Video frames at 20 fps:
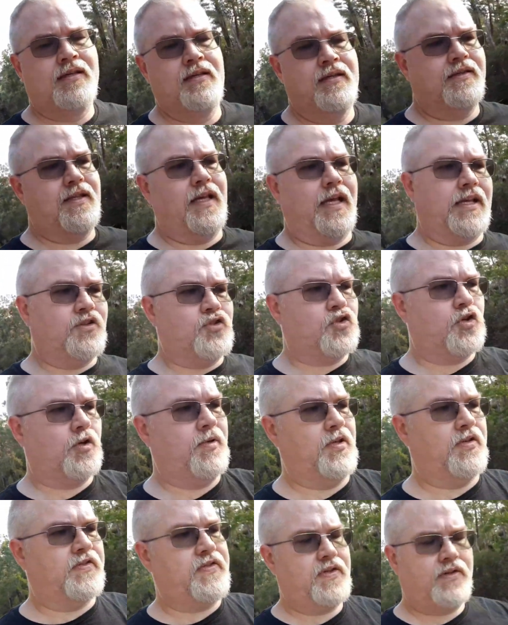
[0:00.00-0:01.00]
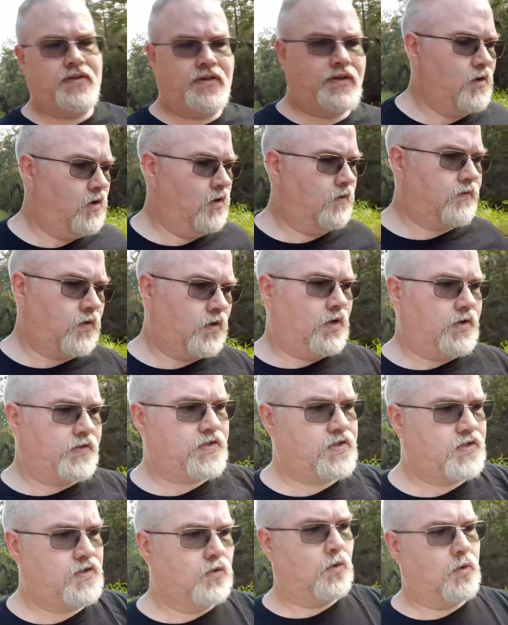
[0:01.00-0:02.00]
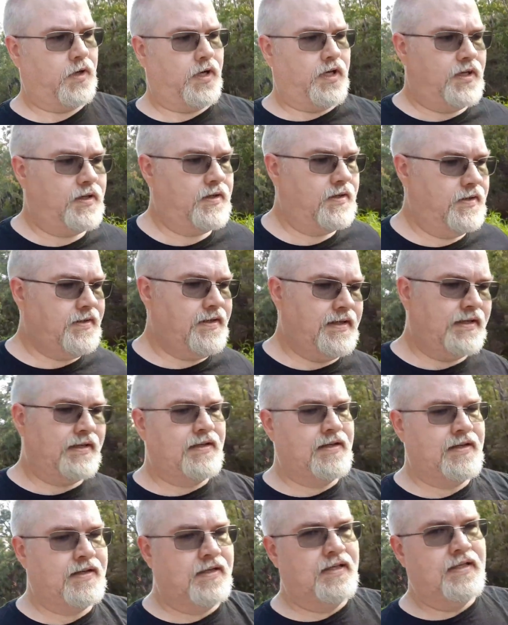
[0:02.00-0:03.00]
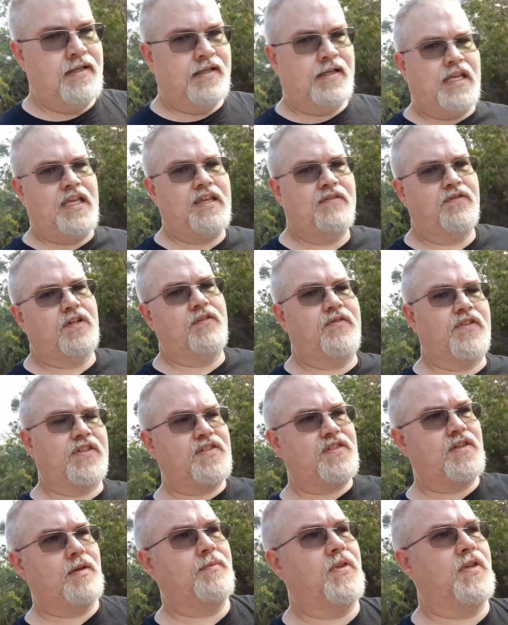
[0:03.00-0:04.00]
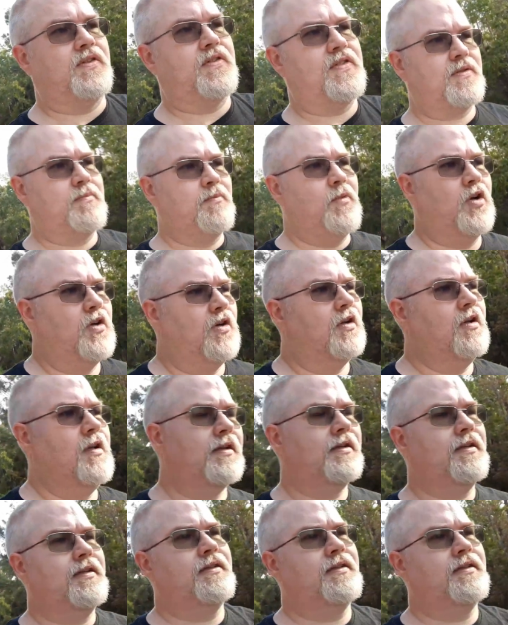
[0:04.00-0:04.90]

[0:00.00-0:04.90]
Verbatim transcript: that contributes to the overall story, even if it's something small.